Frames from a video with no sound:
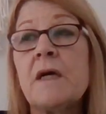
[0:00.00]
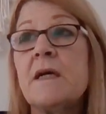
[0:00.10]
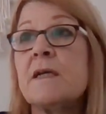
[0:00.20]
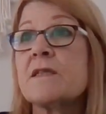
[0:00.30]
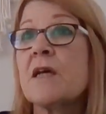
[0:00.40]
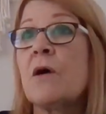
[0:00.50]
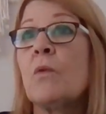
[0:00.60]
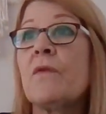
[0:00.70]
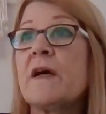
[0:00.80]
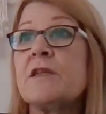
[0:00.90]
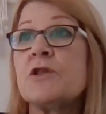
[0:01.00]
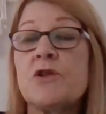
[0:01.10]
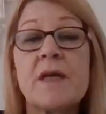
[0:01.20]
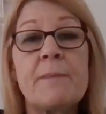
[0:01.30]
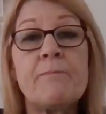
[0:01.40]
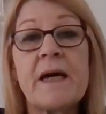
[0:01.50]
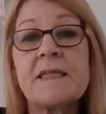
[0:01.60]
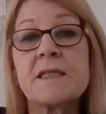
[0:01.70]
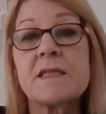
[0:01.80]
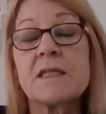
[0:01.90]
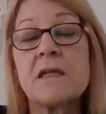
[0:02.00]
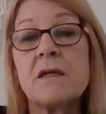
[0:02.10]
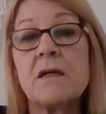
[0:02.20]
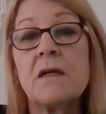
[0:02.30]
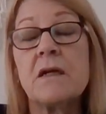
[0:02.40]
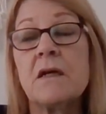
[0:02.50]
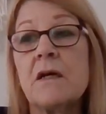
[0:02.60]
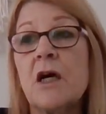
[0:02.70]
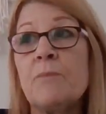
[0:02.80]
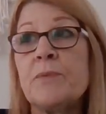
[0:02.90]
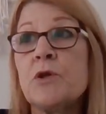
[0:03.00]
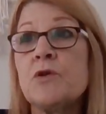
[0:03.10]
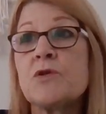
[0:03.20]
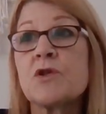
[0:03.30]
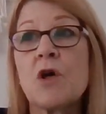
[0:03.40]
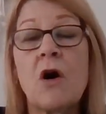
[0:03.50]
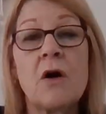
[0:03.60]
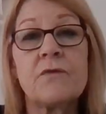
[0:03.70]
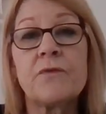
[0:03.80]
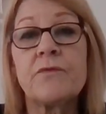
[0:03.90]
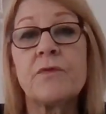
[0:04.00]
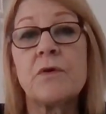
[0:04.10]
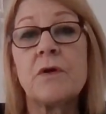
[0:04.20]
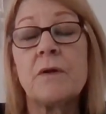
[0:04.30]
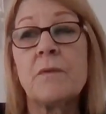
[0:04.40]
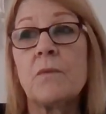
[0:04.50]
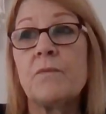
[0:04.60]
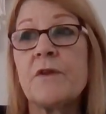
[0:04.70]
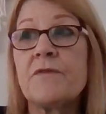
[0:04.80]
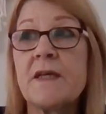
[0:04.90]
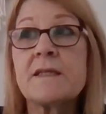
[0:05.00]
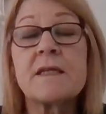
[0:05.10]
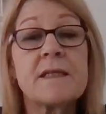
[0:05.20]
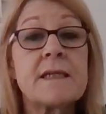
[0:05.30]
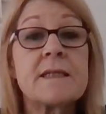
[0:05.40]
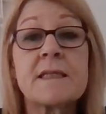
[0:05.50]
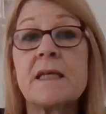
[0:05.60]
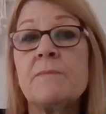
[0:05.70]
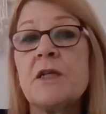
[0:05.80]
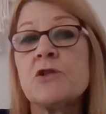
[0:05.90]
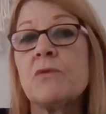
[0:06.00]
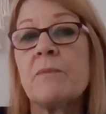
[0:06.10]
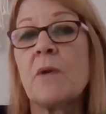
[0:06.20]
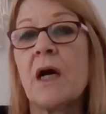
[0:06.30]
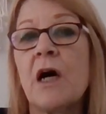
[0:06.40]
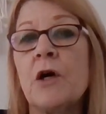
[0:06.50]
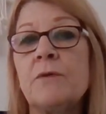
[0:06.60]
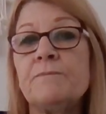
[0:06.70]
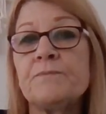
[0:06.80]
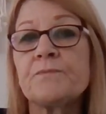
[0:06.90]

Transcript: So what they do, they base abuse off the things that they see me do in my home.